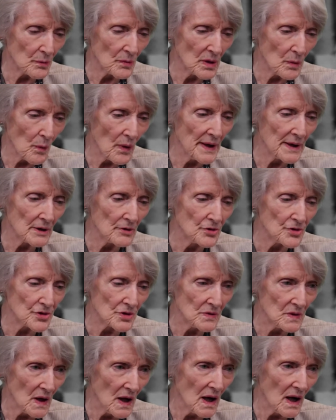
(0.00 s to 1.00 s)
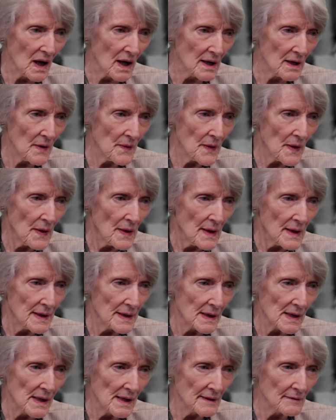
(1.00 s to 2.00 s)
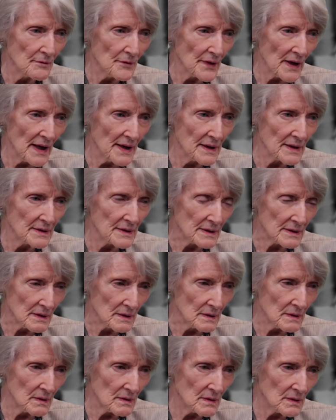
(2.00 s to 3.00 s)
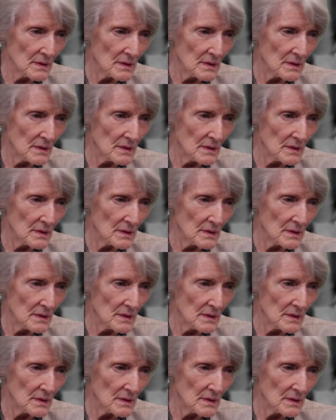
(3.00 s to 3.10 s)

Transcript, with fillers: we went in July he got invited in.